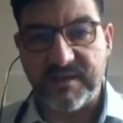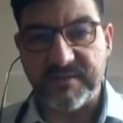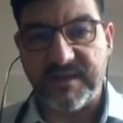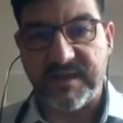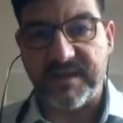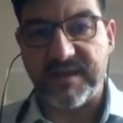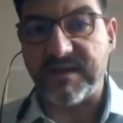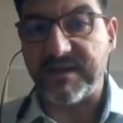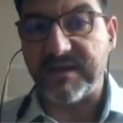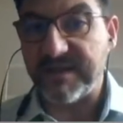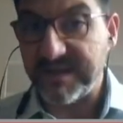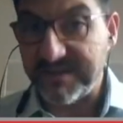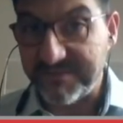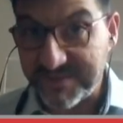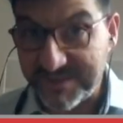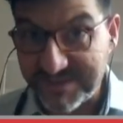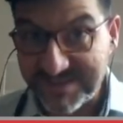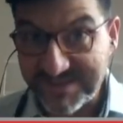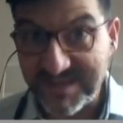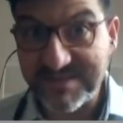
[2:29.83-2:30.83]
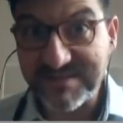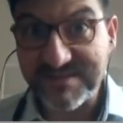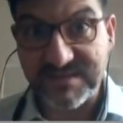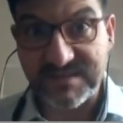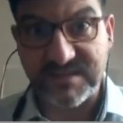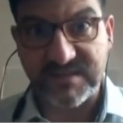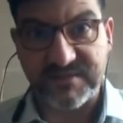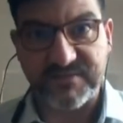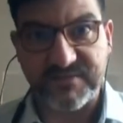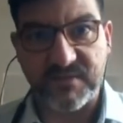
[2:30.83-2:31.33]
They are even
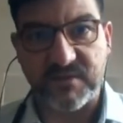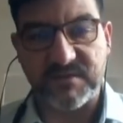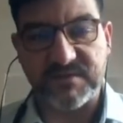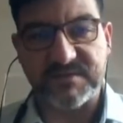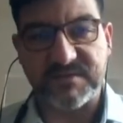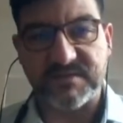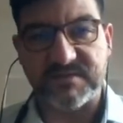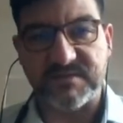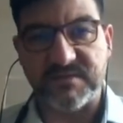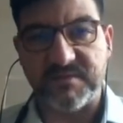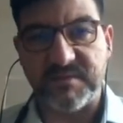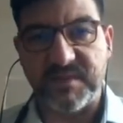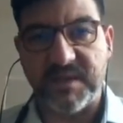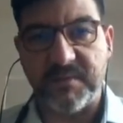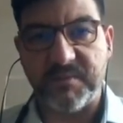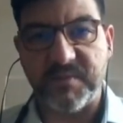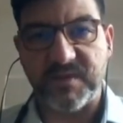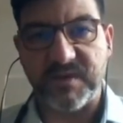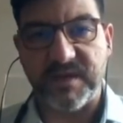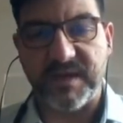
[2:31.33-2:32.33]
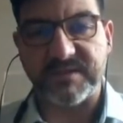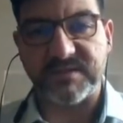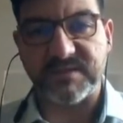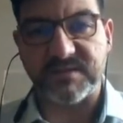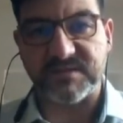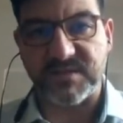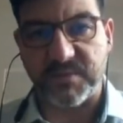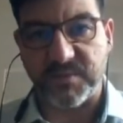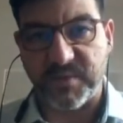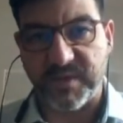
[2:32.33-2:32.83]
sensitive also to
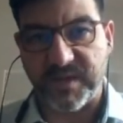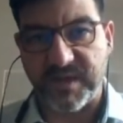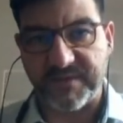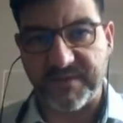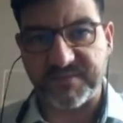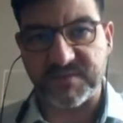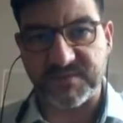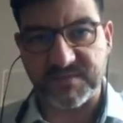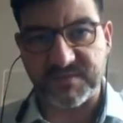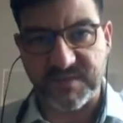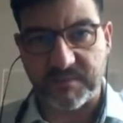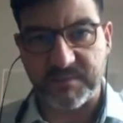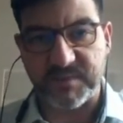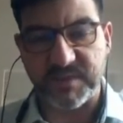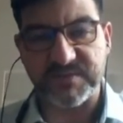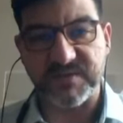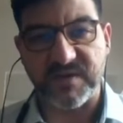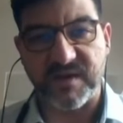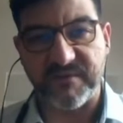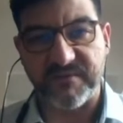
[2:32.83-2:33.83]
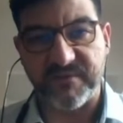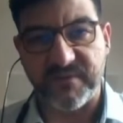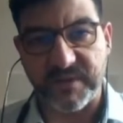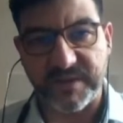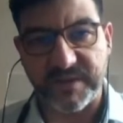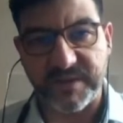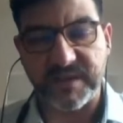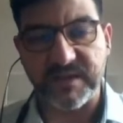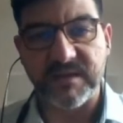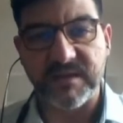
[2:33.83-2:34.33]
manipulation, so we have to establish a
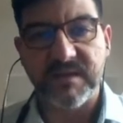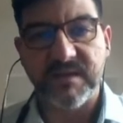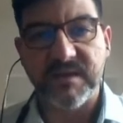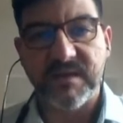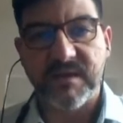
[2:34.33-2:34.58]
very